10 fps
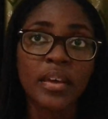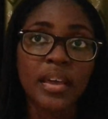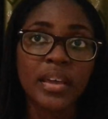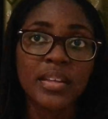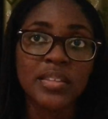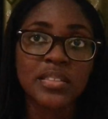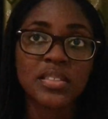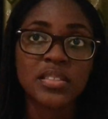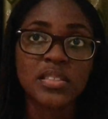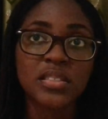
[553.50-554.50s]
and
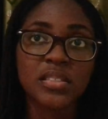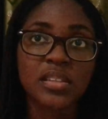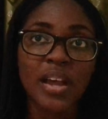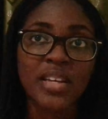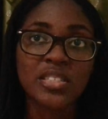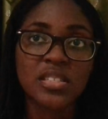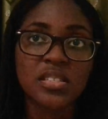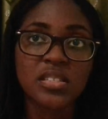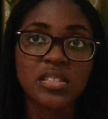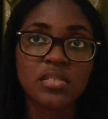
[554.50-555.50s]
I
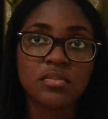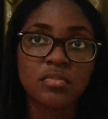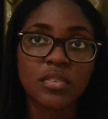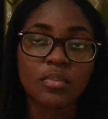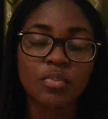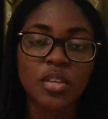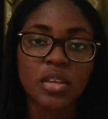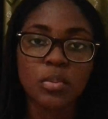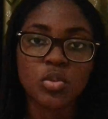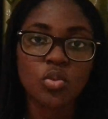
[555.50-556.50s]
just
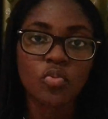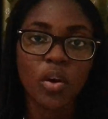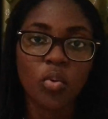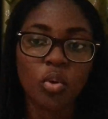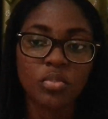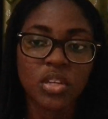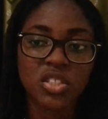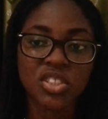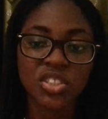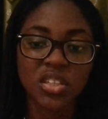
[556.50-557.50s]
became so overwhelmed. I
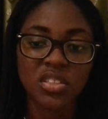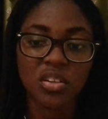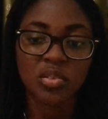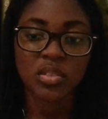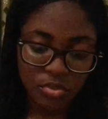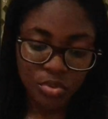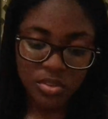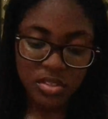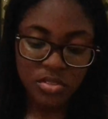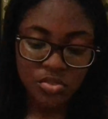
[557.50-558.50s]
just shut down.
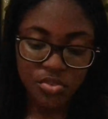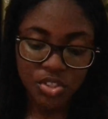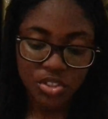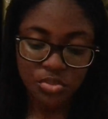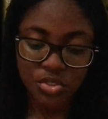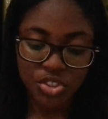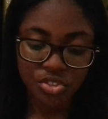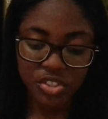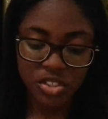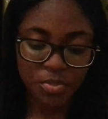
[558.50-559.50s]
Content creation with
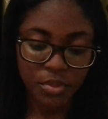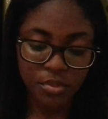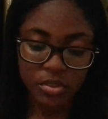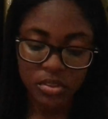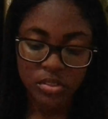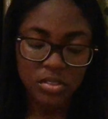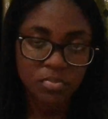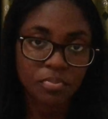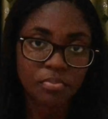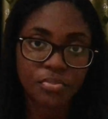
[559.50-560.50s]
strict parents,
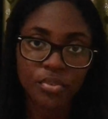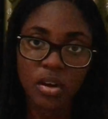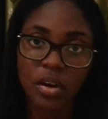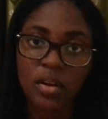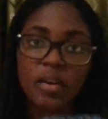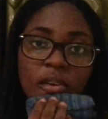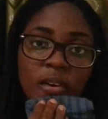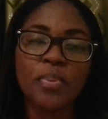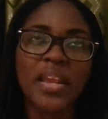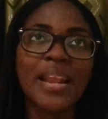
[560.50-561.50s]
bruh,
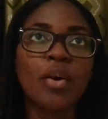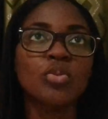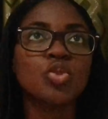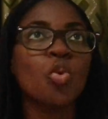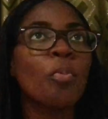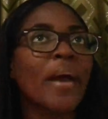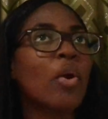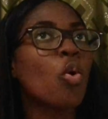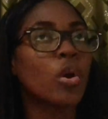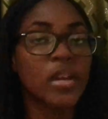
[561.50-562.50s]
burnout. Oh my
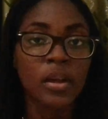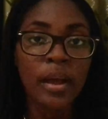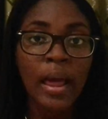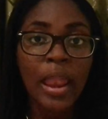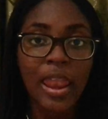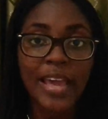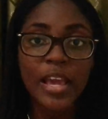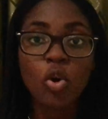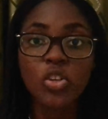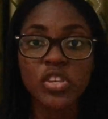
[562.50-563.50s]
God, like,
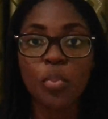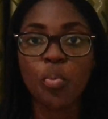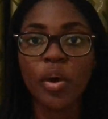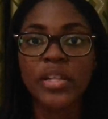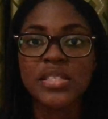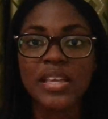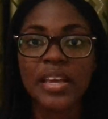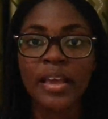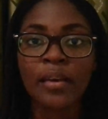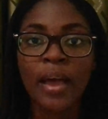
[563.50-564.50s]
it got to a point
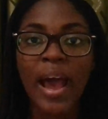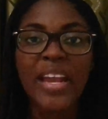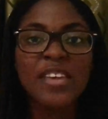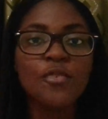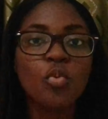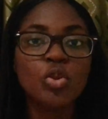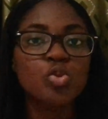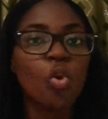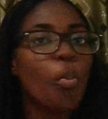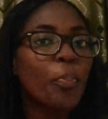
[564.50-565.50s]
saying I didn't even want
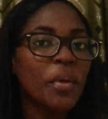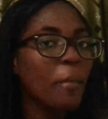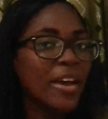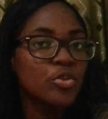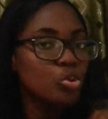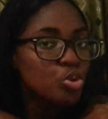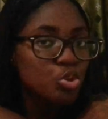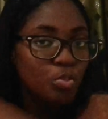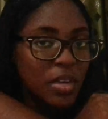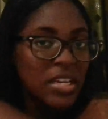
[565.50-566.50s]
to open my
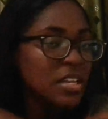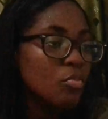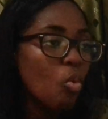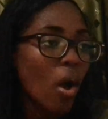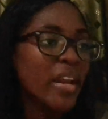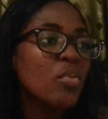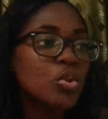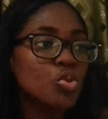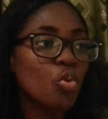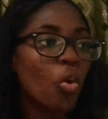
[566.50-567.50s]
YouTube anymore. I didn't
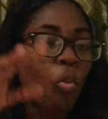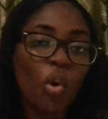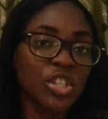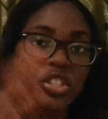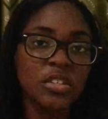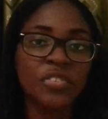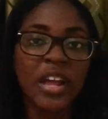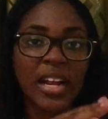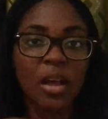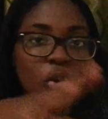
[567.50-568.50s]
want to watch even
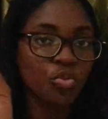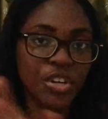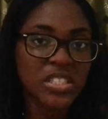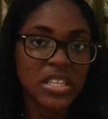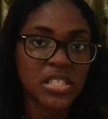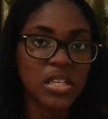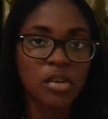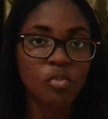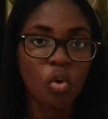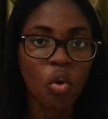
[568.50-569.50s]
other creators
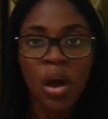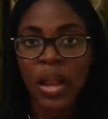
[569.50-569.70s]
anymore.